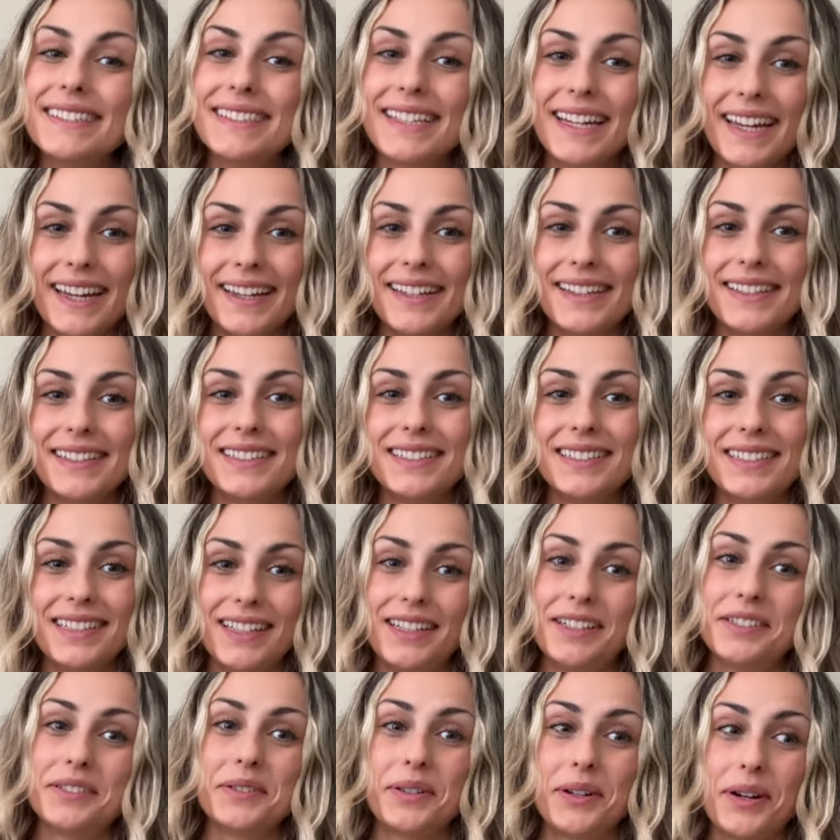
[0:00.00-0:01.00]

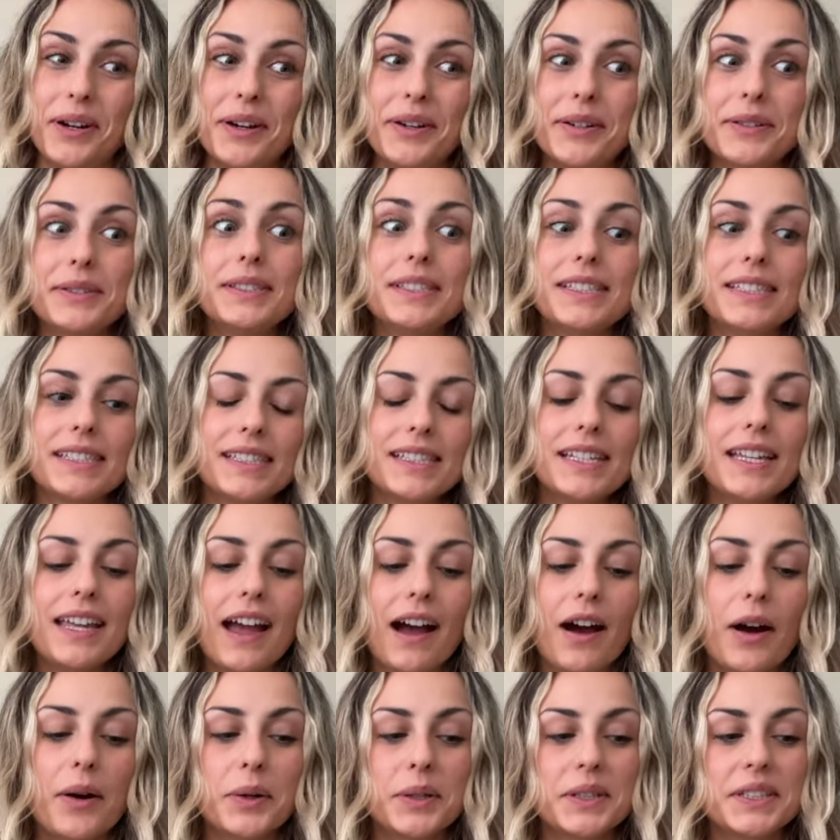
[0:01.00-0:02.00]
in a row, 60
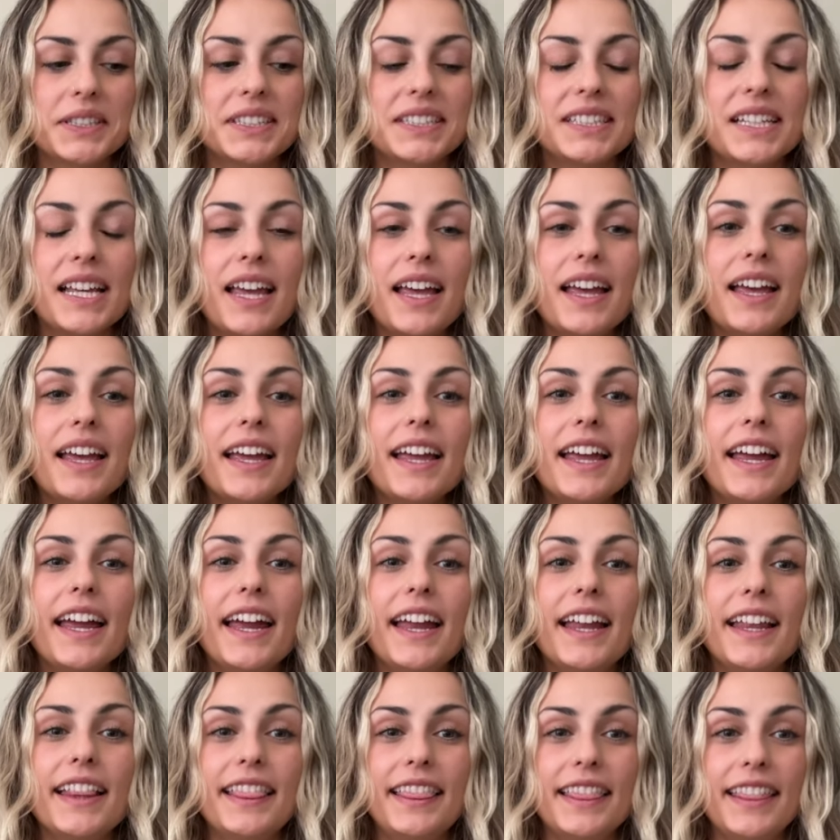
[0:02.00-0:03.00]
hours
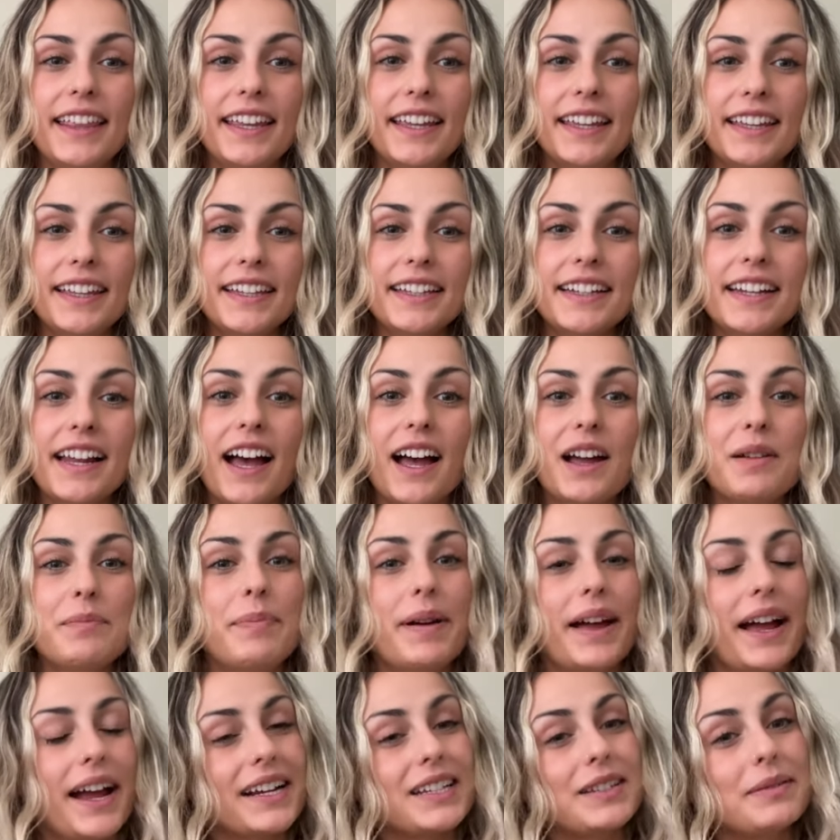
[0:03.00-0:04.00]
and then I
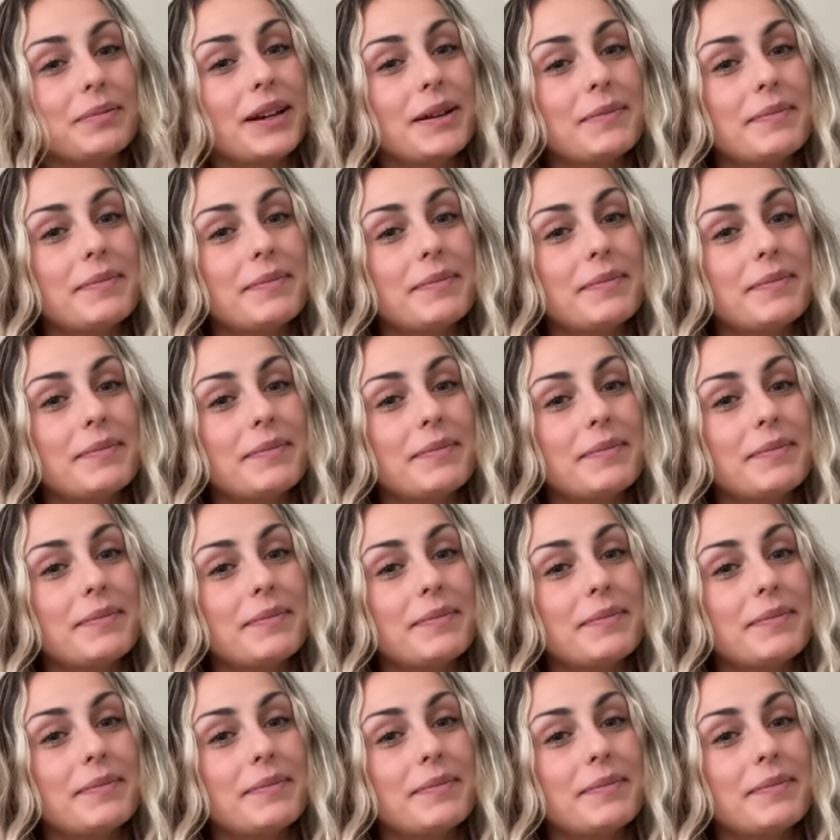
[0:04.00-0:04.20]
packed my